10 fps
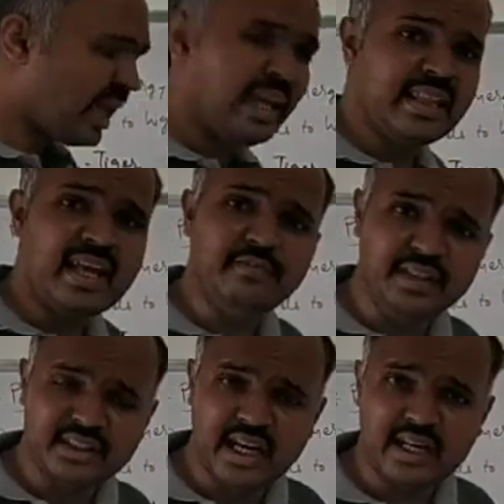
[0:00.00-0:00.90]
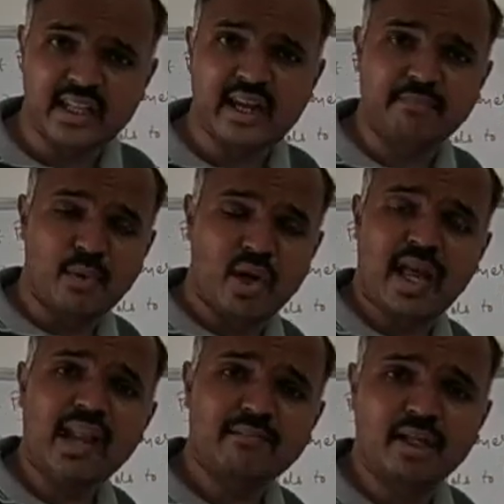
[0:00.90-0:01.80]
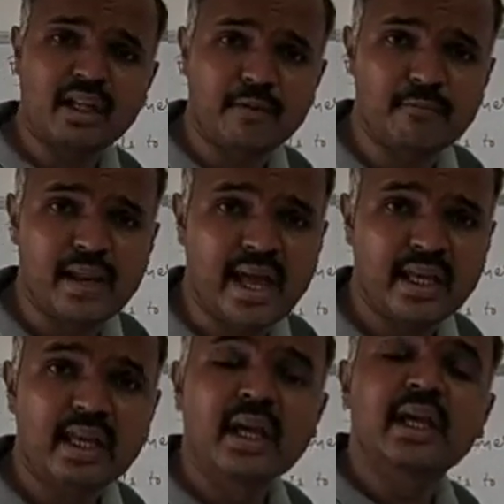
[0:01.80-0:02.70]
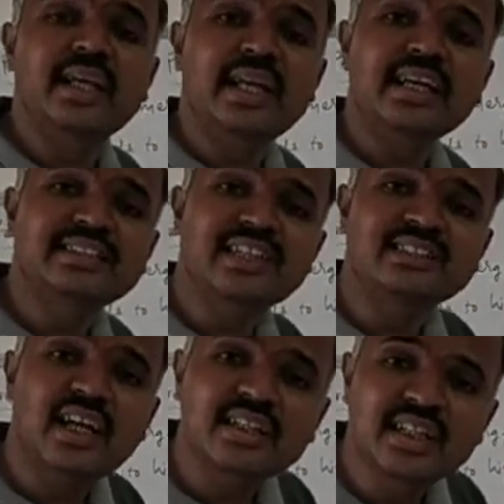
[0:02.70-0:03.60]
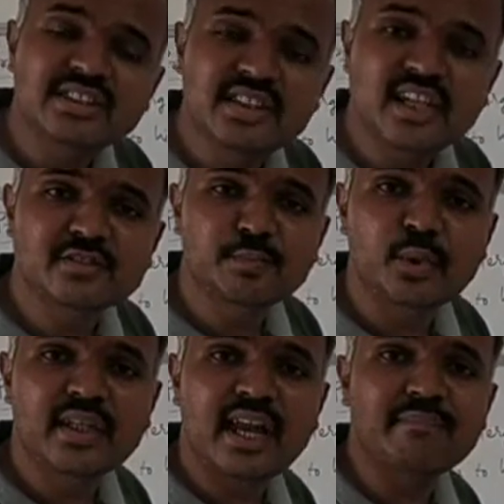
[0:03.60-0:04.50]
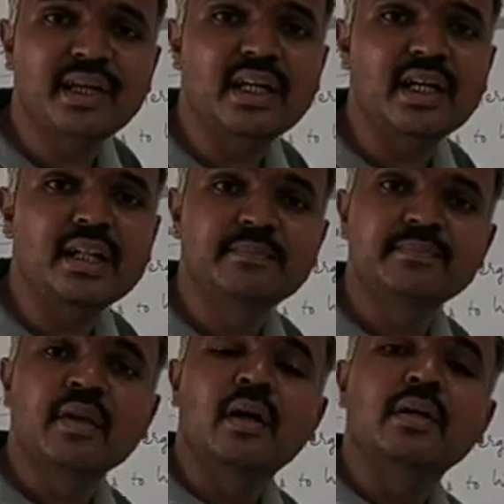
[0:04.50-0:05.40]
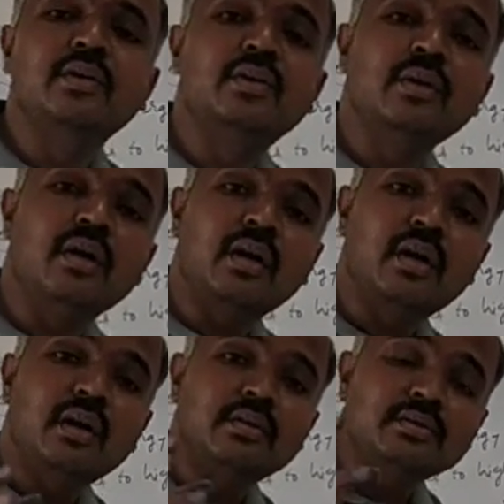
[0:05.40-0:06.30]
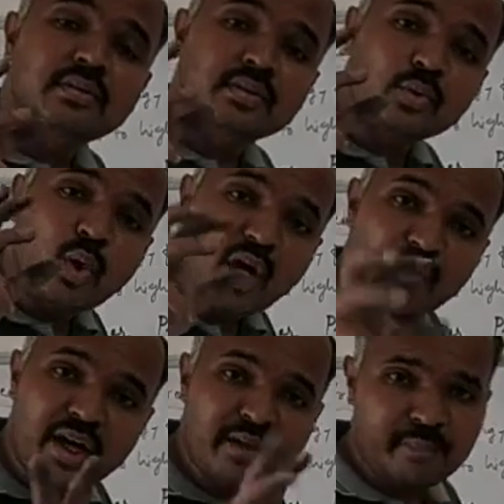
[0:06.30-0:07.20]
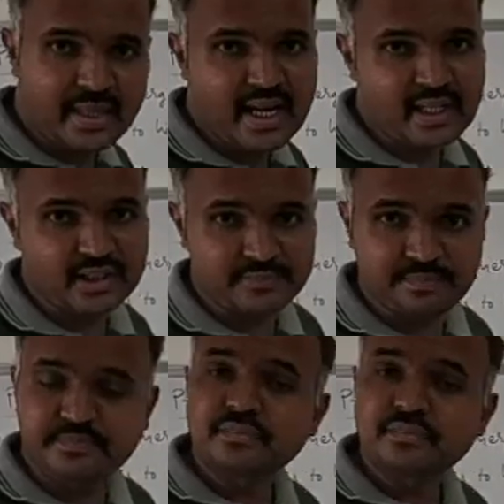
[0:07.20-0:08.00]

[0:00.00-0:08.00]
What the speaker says: And then we said that monarch butterfly releases a distasteful chemical to avoid predation,